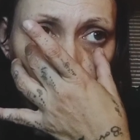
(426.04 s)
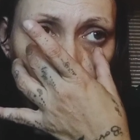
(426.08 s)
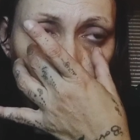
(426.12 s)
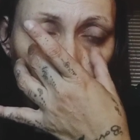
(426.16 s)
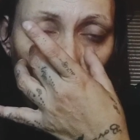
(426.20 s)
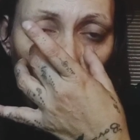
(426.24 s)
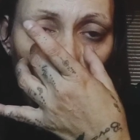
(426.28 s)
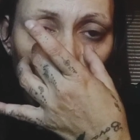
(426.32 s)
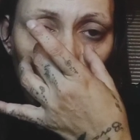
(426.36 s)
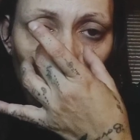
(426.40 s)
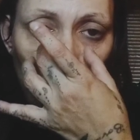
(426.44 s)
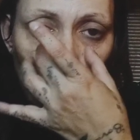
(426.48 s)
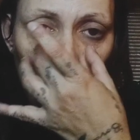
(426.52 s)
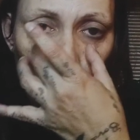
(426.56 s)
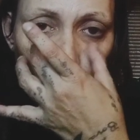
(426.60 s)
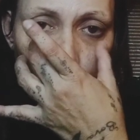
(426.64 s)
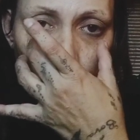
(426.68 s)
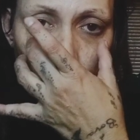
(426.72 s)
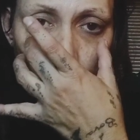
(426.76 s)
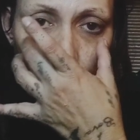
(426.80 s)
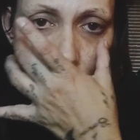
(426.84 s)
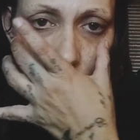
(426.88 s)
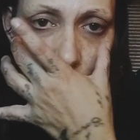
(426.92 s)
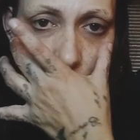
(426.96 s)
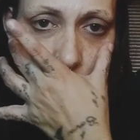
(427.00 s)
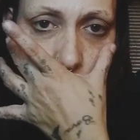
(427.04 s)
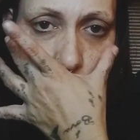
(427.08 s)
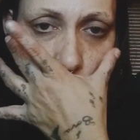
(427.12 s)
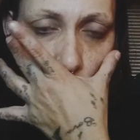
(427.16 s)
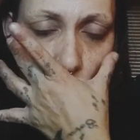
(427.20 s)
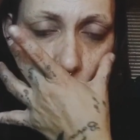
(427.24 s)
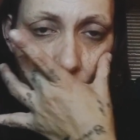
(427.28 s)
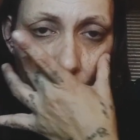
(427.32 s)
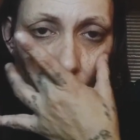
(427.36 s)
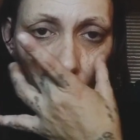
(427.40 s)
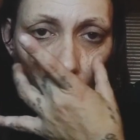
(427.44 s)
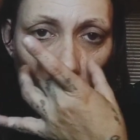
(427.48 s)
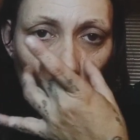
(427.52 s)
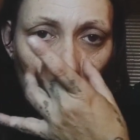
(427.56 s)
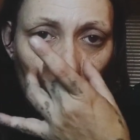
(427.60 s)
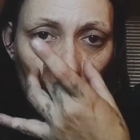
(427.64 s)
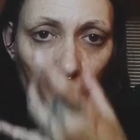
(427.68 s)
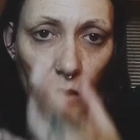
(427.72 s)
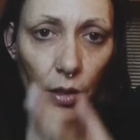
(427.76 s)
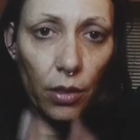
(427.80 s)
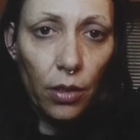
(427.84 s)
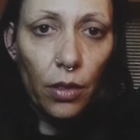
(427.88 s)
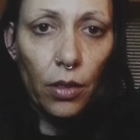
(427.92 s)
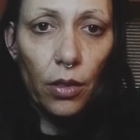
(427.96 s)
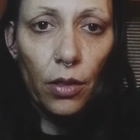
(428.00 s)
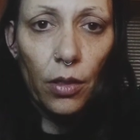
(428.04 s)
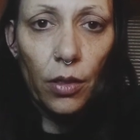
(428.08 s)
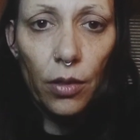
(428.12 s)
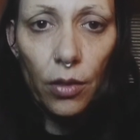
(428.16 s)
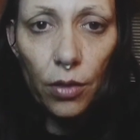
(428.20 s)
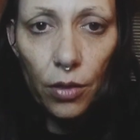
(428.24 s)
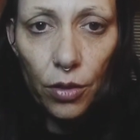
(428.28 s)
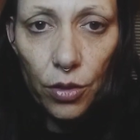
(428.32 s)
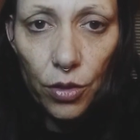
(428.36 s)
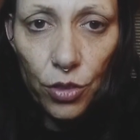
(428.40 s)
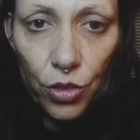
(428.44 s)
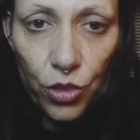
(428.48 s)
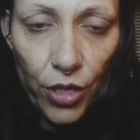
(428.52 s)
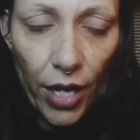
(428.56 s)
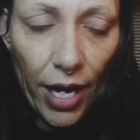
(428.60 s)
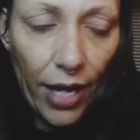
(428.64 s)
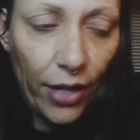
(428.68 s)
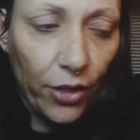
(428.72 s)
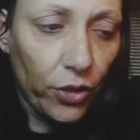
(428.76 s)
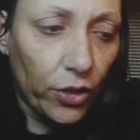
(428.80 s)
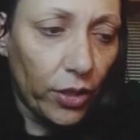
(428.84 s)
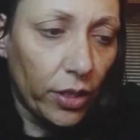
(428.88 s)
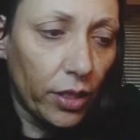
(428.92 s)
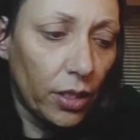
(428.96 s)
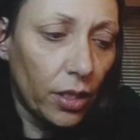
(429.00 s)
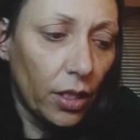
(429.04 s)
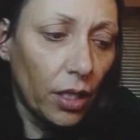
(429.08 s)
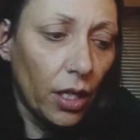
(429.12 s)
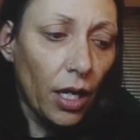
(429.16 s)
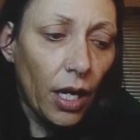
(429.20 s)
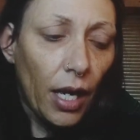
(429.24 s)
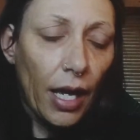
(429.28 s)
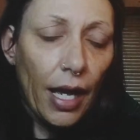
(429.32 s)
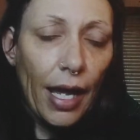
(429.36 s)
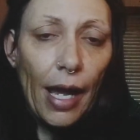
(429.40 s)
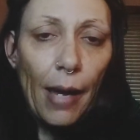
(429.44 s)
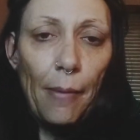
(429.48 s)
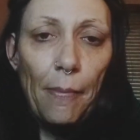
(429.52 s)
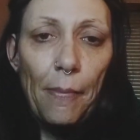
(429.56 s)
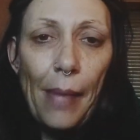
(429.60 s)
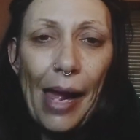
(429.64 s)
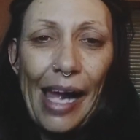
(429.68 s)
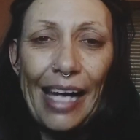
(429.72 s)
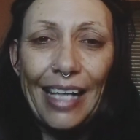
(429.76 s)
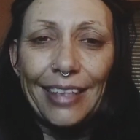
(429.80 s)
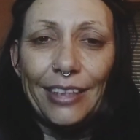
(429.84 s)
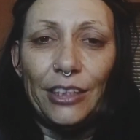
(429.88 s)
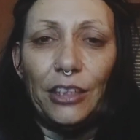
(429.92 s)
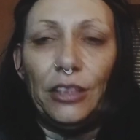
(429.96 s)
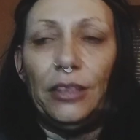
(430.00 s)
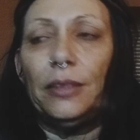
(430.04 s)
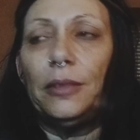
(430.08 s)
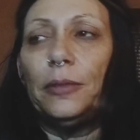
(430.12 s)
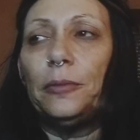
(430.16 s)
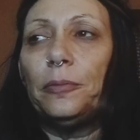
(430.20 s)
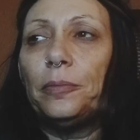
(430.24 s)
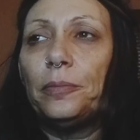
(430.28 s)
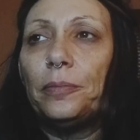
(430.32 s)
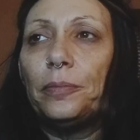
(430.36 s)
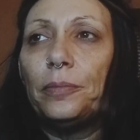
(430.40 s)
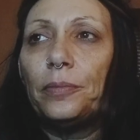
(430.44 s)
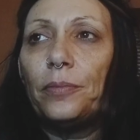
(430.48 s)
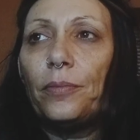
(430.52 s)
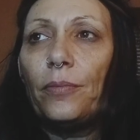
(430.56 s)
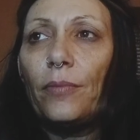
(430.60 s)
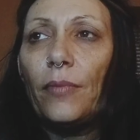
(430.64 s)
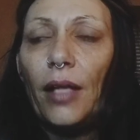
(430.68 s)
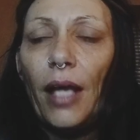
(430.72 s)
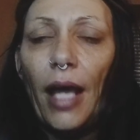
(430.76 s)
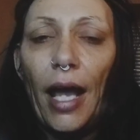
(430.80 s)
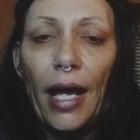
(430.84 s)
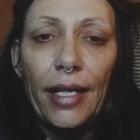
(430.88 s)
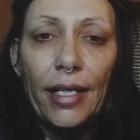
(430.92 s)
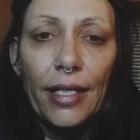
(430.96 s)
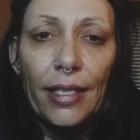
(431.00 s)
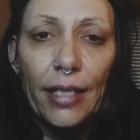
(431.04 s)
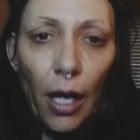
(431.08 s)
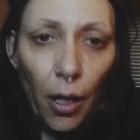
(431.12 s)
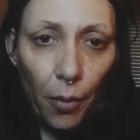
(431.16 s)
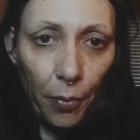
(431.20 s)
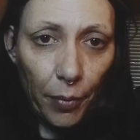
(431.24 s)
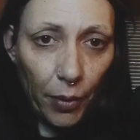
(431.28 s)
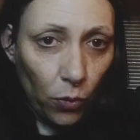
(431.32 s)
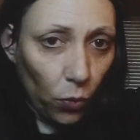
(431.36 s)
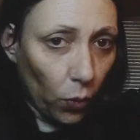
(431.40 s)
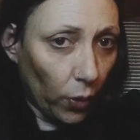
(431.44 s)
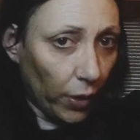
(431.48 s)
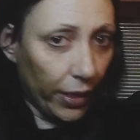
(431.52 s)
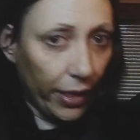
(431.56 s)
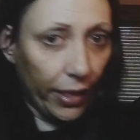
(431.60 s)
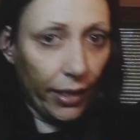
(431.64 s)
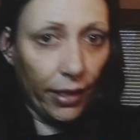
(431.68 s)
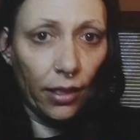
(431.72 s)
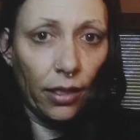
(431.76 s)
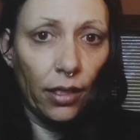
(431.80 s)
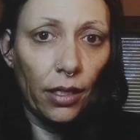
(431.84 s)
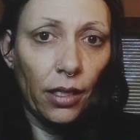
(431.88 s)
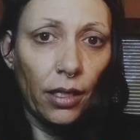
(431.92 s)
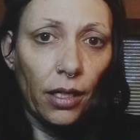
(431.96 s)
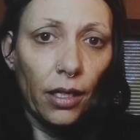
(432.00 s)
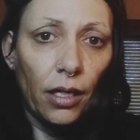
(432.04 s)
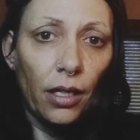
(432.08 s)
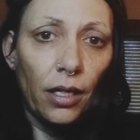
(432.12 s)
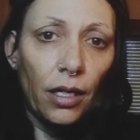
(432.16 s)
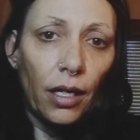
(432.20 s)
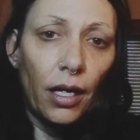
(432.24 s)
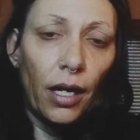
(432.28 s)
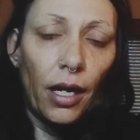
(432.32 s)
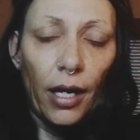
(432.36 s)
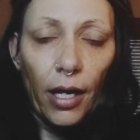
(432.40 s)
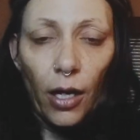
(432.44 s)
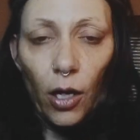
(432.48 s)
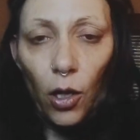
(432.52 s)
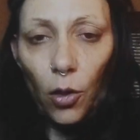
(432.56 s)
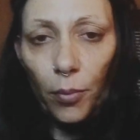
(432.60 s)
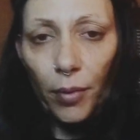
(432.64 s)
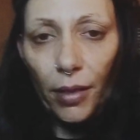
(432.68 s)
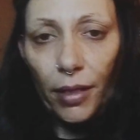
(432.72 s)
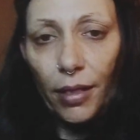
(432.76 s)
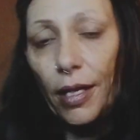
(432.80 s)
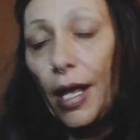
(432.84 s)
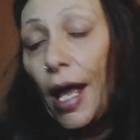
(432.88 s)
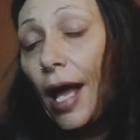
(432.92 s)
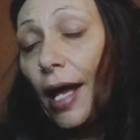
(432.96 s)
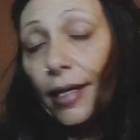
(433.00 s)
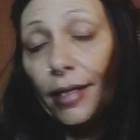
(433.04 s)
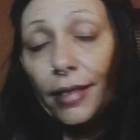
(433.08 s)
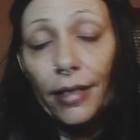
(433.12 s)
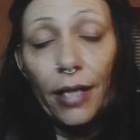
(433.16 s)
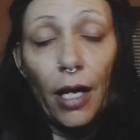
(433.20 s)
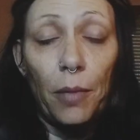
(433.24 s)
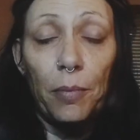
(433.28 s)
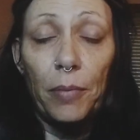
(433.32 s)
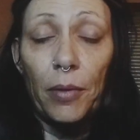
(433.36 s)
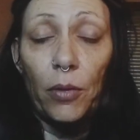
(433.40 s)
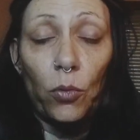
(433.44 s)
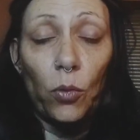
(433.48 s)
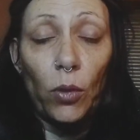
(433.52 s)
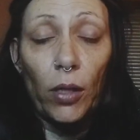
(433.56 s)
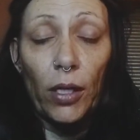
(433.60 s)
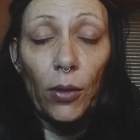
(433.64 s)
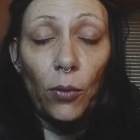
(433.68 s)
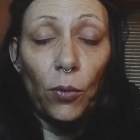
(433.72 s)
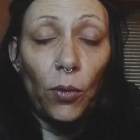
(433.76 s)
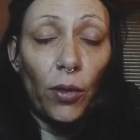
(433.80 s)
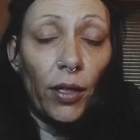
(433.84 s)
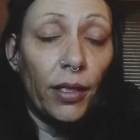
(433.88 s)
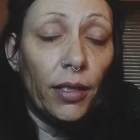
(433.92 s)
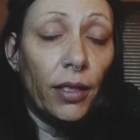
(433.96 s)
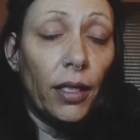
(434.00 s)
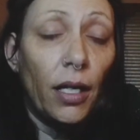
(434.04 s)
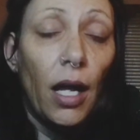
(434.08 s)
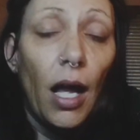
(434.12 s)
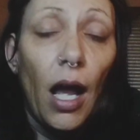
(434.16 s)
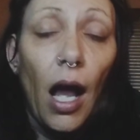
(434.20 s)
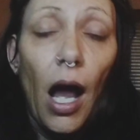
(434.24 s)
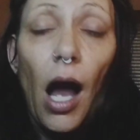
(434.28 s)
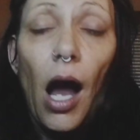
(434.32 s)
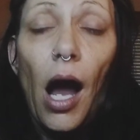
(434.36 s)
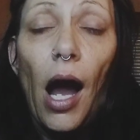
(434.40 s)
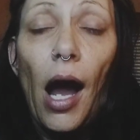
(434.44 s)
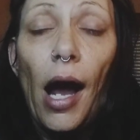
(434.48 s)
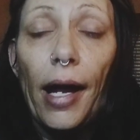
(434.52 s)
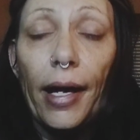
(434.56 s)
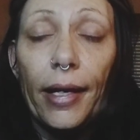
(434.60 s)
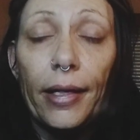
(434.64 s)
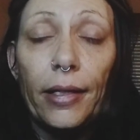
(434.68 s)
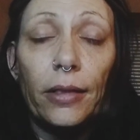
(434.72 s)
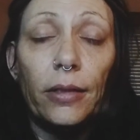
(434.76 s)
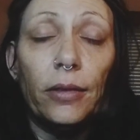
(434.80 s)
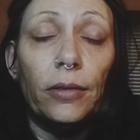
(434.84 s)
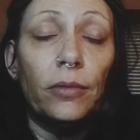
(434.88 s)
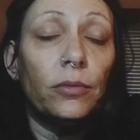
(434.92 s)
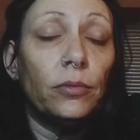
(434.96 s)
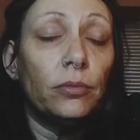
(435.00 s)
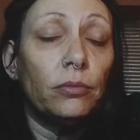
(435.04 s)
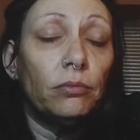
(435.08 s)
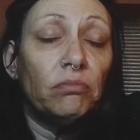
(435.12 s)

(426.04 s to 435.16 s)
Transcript: cheekbones were shattered. Imagine had he not been wearing a helmet. Had he not been wearing one, I could